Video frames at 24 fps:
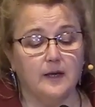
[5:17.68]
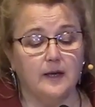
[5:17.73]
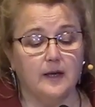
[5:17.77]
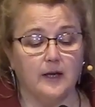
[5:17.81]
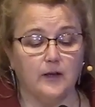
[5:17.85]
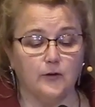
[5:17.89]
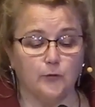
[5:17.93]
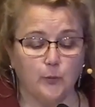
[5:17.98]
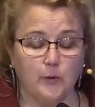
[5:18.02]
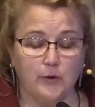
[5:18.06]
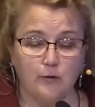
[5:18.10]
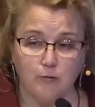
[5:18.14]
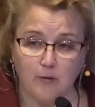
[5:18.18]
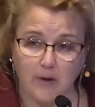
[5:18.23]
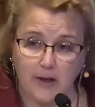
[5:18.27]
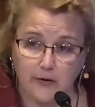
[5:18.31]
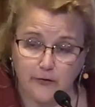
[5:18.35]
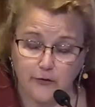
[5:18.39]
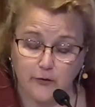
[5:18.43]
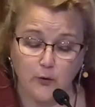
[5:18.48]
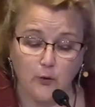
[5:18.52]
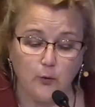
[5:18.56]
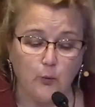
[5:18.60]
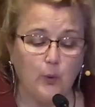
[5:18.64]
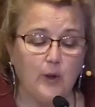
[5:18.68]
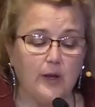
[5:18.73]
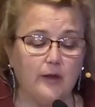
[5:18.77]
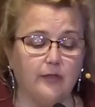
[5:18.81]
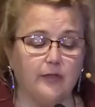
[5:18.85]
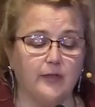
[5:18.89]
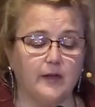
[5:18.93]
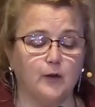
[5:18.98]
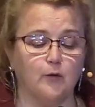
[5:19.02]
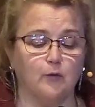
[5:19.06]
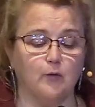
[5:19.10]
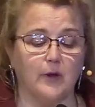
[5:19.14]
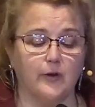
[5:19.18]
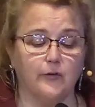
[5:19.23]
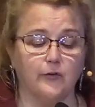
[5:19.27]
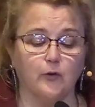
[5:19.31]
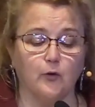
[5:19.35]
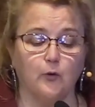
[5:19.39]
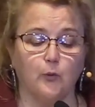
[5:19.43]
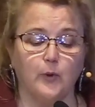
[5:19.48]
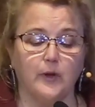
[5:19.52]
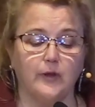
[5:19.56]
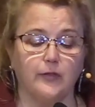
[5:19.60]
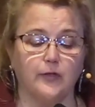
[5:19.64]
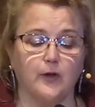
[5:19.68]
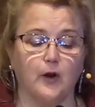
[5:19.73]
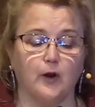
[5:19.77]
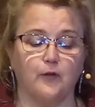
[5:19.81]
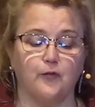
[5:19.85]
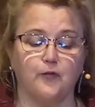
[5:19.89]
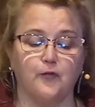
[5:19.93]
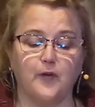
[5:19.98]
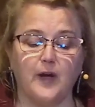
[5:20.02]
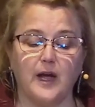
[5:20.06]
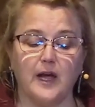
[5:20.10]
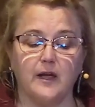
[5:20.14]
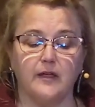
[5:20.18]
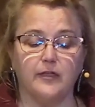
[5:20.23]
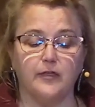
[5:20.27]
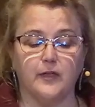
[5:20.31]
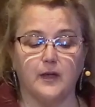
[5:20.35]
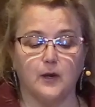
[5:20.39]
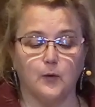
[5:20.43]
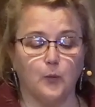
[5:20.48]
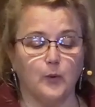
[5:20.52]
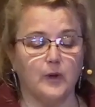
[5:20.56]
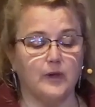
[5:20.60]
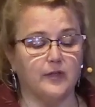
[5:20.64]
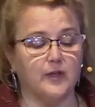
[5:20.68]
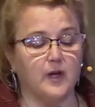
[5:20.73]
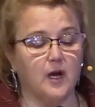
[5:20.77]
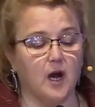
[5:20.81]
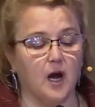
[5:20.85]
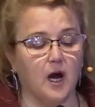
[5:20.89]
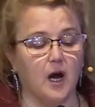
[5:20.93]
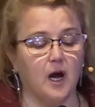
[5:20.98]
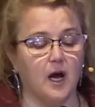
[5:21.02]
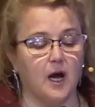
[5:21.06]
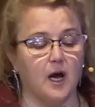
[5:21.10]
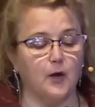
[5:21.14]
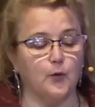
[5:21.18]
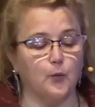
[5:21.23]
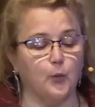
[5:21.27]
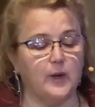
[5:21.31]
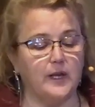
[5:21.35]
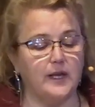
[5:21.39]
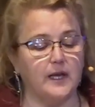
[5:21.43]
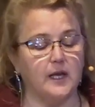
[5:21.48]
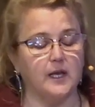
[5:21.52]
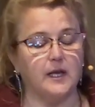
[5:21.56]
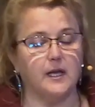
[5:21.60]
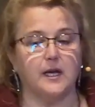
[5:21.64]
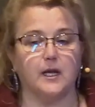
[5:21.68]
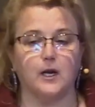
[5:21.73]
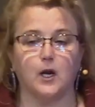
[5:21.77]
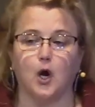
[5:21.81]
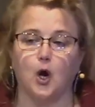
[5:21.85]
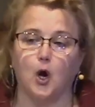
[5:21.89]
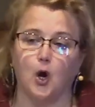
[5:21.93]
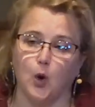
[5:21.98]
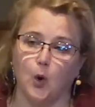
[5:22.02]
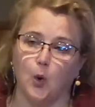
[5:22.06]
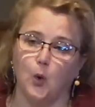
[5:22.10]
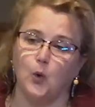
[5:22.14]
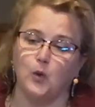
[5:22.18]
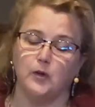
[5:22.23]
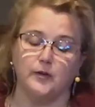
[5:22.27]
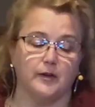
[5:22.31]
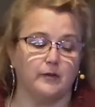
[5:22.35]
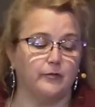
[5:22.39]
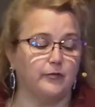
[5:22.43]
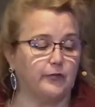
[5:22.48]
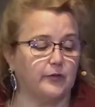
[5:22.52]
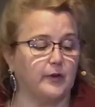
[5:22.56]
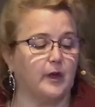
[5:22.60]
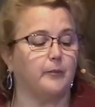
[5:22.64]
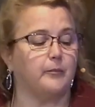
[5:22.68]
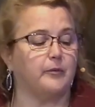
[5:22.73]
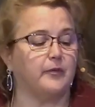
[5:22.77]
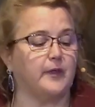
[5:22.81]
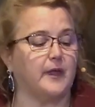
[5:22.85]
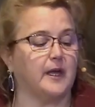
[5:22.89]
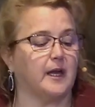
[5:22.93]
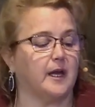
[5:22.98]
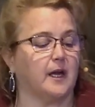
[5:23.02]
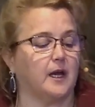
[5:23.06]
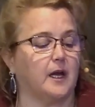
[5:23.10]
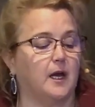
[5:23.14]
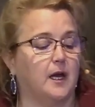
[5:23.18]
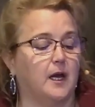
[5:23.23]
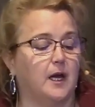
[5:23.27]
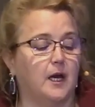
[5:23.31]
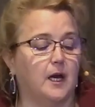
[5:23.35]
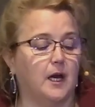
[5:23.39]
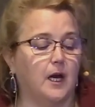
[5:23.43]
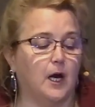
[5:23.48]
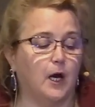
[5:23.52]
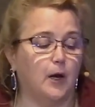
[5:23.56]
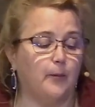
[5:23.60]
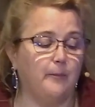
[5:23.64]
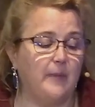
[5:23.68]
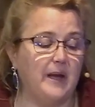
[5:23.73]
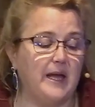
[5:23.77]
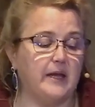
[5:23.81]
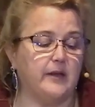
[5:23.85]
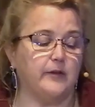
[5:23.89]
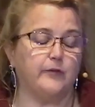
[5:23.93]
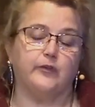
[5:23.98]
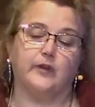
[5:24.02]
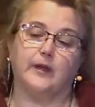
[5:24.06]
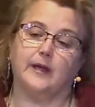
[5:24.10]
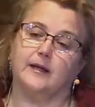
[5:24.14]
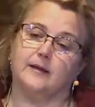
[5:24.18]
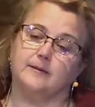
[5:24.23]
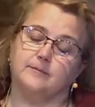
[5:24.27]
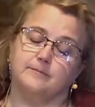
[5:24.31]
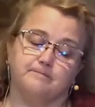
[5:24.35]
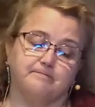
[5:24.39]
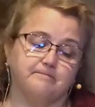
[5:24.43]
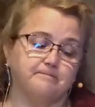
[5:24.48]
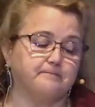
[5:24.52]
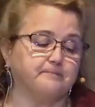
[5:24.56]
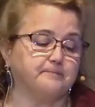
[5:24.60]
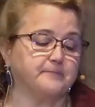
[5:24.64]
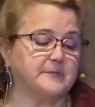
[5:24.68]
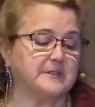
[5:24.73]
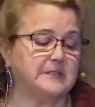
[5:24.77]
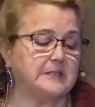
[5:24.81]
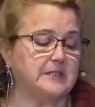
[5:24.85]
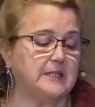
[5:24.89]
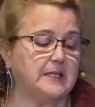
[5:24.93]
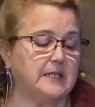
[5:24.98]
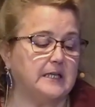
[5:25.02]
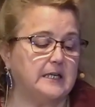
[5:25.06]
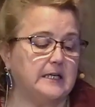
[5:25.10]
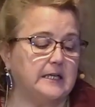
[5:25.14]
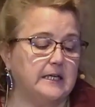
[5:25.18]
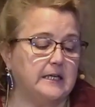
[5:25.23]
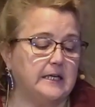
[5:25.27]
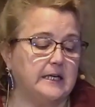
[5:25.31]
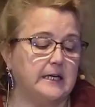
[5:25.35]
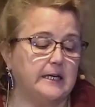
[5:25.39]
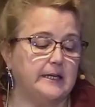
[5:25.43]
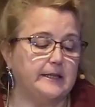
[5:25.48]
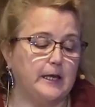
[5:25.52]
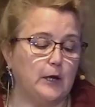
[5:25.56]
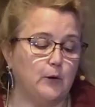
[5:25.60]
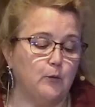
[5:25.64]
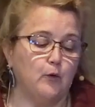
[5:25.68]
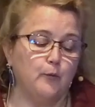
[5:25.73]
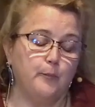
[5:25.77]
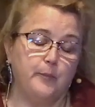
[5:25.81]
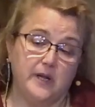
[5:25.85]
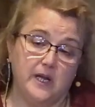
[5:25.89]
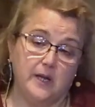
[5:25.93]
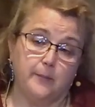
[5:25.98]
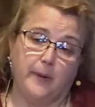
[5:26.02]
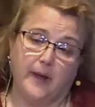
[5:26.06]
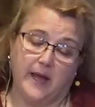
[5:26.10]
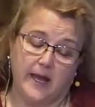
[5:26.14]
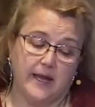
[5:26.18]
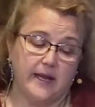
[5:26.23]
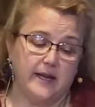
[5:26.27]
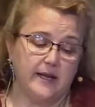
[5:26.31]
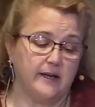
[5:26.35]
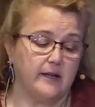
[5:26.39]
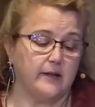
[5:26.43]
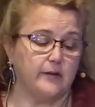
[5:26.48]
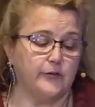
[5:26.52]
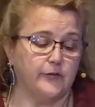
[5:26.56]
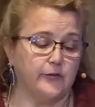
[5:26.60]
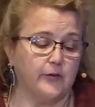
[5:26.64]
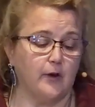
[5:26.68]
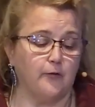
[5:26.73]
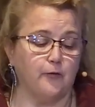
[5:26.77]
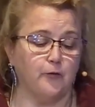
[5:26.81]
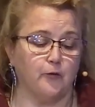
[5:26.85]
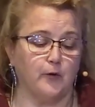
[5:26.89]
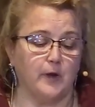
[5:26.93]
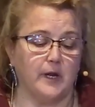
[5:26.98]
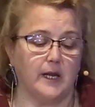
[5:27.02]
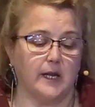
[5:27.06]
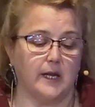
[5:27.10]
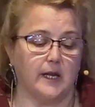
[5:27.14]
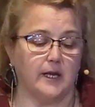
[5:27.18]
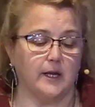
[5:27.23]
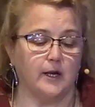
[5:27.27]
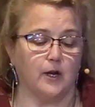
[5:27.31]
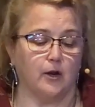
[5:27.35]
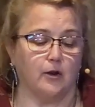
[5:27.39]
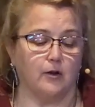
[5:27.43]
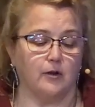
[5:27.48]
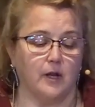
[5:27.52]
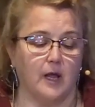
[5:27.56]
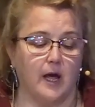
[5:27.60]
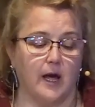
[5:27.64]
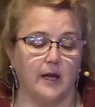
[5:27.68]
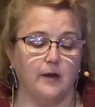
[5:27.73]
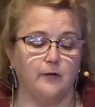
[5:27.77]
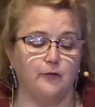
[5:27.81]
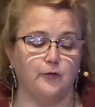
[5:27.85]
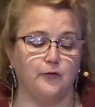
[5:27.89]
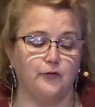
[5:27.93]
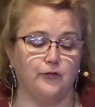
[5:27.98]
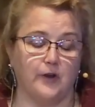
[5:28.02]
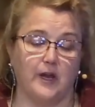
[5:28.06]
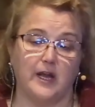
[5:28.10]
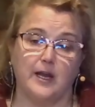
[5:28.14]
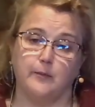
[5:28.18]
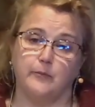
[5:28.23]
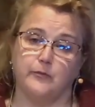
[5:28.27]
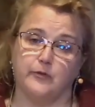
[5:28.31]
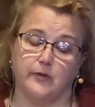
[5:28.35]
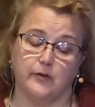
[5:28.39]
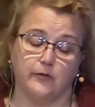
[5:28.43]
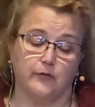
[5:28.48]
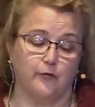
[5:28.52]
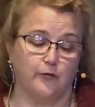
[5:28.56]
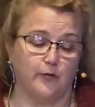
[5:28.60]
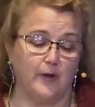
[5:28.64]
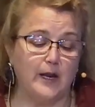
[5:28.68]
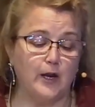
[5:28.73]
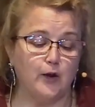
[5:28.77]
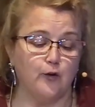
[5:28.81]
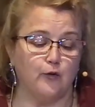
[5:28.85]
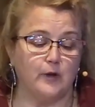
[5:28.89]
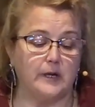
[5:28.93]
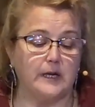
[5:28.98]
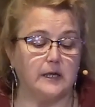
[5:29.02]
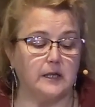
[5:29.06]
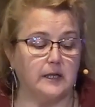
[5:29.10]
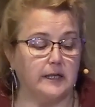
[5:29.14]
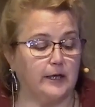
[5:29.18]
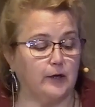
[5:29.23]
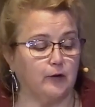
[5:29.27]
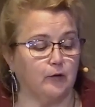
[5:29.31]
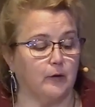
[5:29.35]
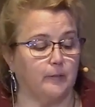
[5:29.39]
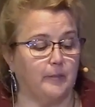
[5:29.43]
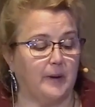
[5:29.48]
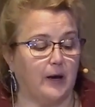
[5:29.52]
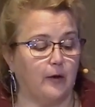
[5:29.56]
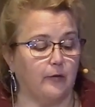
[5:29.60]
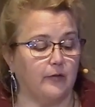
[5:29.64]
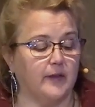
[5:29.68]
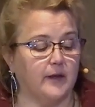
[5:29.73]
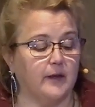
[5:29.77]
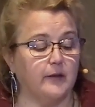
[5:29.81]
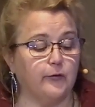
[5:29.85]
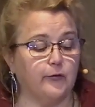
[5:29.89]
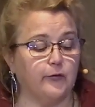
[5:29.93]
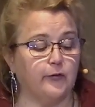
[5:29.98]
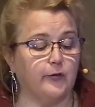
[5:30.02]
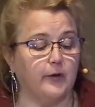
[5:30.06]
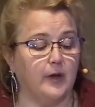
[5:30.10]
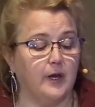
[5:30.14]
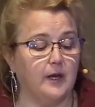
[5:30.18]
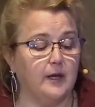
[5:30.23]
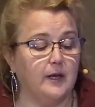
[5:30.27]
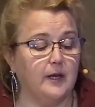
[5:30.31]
As we wrestle with it, wrestle with our faith and with God, we can get a hold of something amazing. There will be pain and suffering in our life. James is very clear about this.